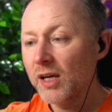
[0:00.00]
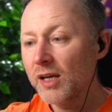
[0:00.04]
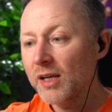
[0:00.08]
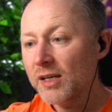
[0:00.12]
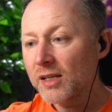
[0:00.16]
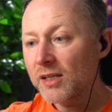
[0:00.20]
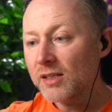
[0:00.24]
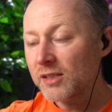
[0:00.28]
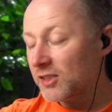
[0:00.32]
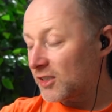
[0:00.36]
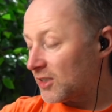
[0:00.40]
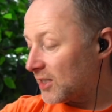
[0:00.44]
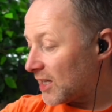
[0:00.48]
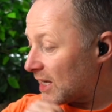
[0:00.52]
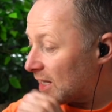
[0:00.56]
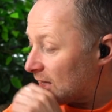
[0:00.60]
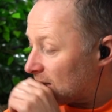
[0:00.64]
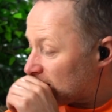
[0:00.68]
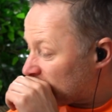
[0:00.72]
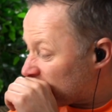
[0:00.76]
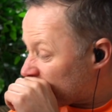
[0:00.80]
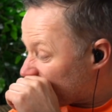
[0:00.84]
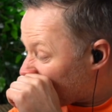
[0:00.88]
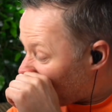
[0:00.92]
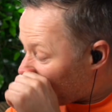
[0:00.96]
See the
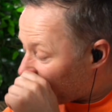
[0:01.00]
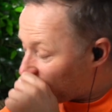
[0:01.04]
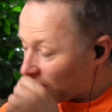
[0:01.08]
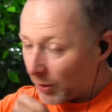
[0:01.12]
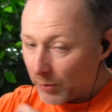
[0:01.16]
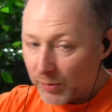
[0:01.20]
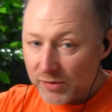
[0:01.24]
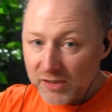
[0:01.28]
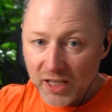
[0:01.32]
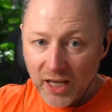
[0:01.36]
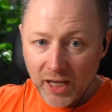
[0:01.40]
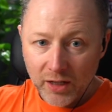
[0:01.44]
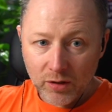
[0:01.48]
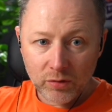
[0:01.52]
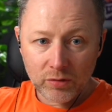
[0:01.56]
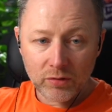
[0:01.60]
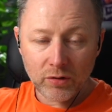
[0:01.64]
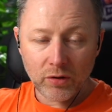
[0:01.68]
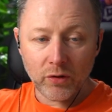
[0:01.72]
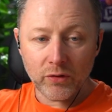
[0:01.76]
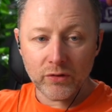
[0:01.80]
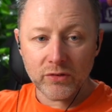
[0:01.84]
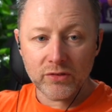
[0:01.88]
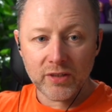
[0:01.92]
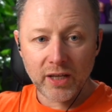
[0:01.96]
stuff I was getting
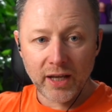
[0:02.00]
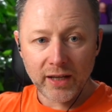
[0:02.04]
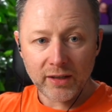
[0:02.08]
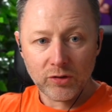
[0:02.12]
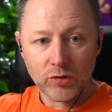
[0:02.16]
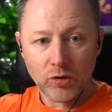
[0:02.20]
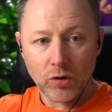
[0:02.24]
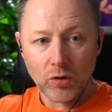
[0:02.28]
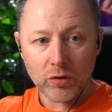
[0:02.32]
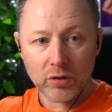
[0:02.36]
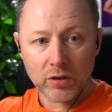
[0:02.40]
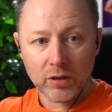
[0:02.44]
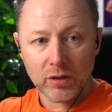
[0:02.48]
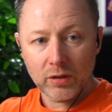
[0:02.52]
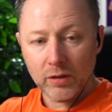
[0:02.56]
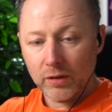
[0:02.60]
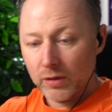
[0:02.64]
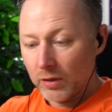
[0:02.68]
on TikTok.